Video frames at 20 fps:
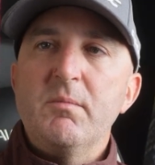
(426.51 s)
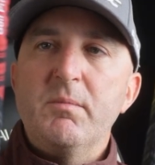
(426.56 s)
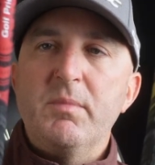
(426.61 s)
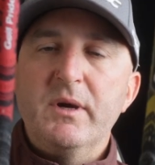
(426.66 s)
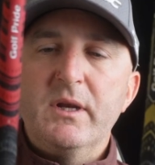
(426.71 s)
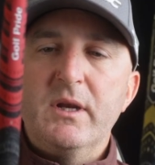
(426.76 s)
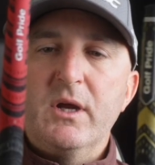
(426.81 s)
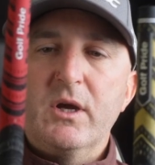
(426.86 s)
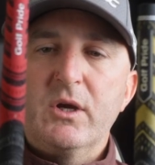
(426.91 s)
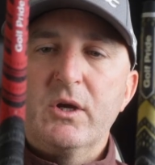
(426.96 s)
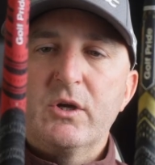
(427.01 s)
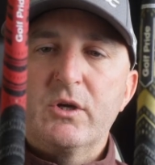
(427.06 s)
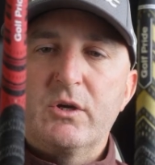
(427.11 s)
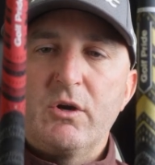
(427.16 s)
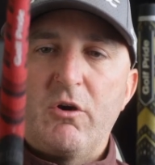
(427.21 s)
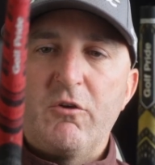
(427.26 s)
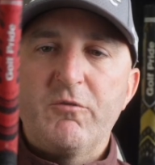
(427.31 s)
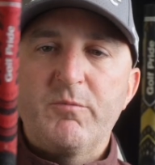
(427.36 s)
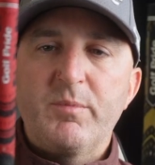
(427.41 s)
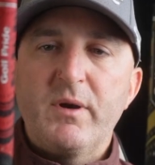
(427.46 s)
But
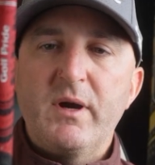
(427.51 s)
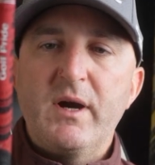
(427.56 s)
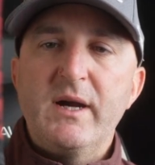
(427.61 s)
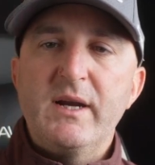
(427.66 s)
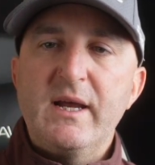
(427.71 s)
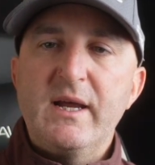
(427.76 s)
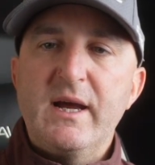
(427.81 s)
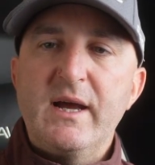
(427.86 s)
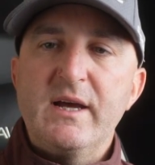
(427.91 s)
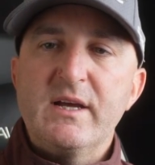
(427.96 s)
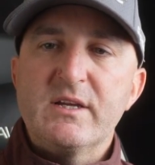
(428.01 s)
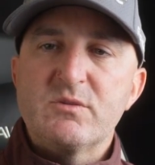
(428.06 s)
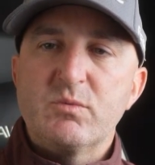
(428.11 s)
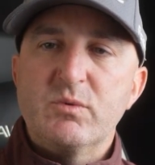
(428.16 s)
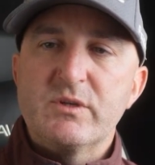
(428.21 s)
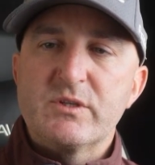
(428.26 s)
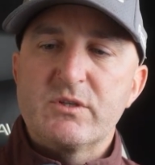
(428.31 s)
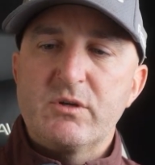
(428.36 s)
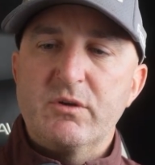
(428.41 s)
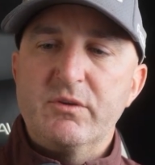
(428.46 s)
Golf Pride has
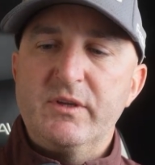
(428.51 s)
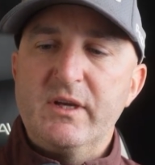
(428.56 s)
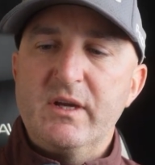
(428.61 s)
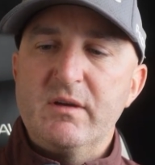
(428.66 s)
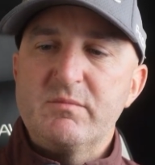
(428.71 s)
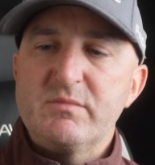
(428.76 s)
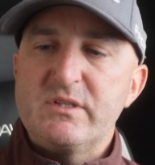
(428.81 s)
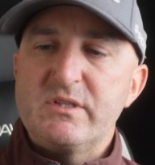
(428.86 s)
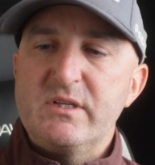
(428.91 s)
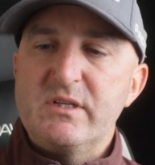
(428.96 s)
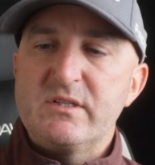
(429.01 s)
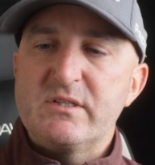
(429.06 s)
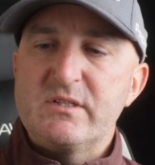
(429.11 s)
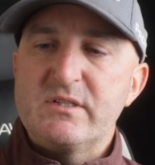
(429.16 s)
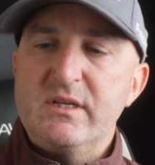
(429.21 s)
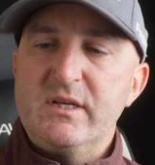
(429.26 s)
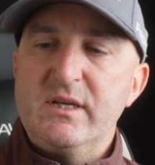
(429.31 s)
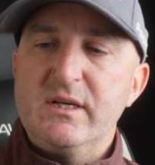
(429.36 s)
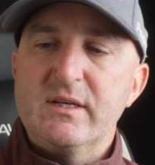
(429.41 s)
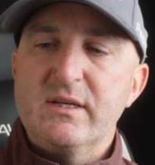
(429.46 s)
what is called the
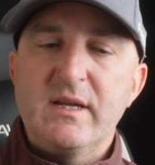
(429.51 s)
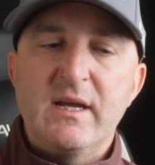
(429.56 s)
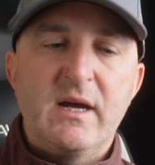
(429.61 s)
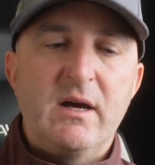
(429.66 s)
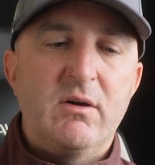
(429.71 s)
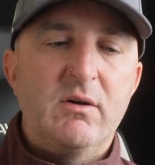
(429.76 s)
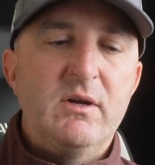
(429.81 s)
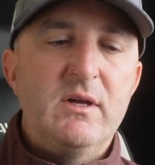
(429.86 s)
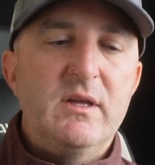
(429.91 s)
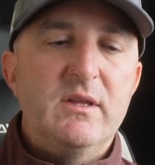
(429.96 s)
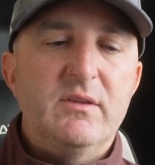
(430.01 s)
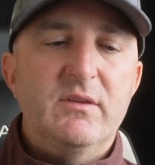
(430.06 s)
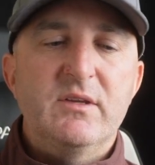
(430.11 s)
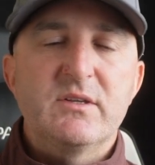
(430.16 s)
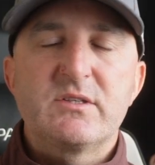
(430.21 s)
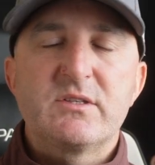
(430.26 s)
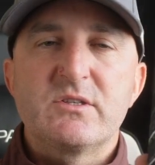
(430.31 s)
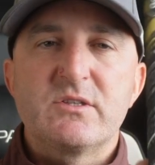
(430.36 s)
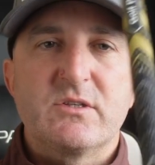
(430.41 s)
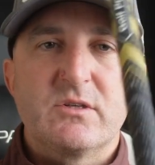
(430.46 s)
MCC. Now,
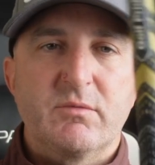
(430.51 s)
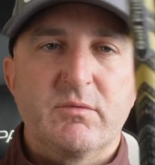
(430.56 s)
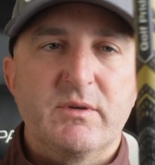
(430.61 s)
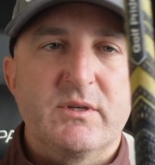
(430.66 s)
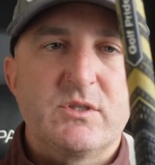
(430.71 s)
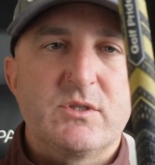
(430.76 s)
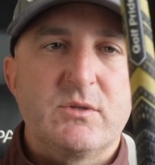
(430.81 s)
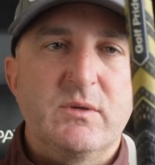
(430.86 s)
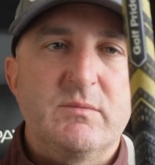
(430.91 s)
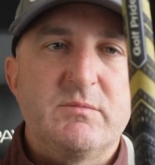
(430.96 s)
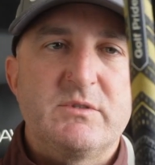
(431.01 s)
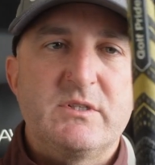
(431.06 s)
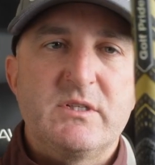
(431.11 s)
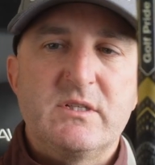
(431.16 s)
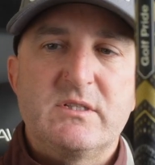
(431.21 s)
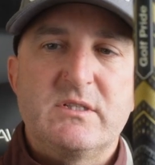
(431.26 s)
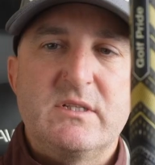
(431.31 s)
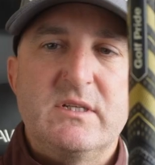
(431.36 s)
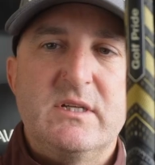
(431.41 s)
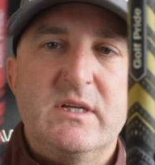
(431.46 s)
this is an original
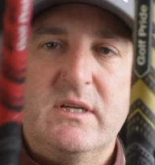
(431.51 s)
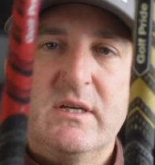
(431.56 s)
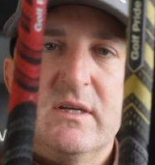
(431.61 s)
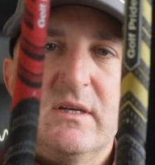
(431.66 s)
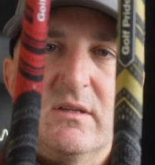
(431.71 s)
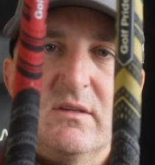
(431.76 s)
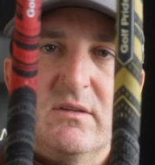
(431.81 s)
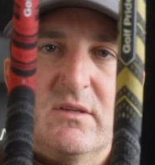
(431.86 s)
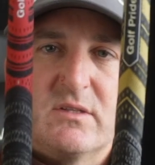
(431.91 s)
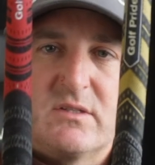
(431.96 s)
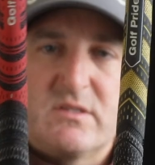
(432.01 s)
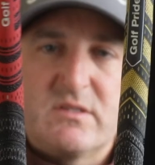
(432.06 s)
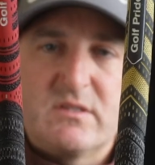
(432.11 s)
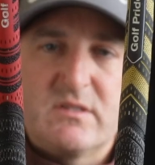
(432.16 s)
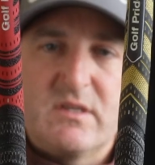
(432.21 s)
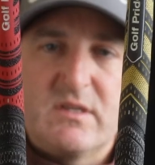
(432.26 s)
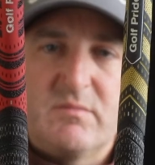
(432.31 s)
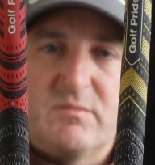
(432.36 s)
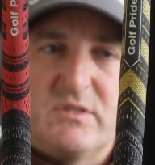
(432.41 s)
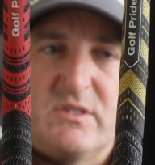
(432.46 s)
MCC. This is
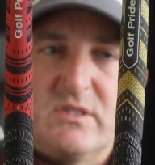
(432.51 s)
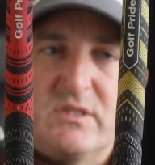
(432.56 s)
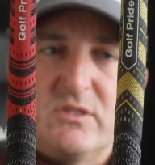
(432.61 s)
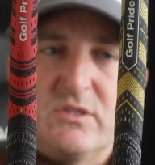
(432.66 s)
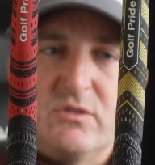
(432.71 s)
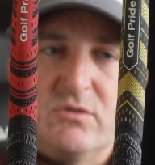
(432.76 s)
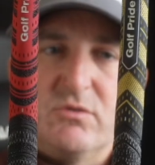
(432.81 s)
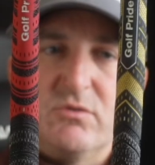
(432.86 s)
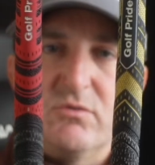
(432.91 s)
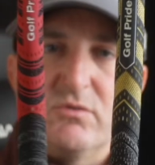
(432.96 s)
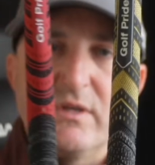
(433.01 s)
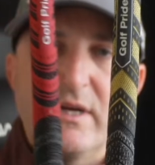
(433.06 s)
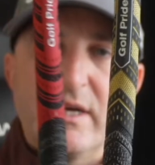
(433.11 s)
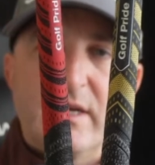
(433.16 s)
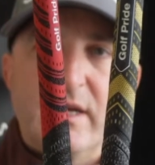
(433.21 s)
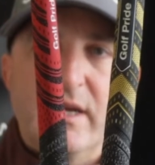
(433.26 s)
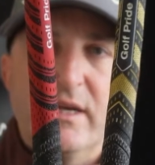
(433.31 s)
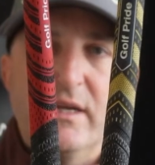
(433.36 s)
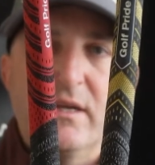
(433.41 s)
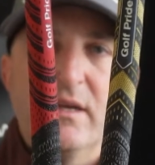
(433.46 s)
an MCC New
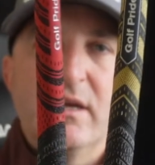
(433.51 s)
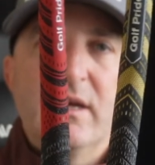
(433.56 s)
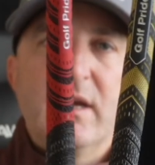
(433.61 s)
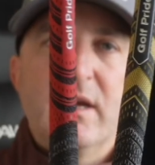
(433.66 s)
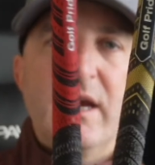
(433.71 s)
Decade.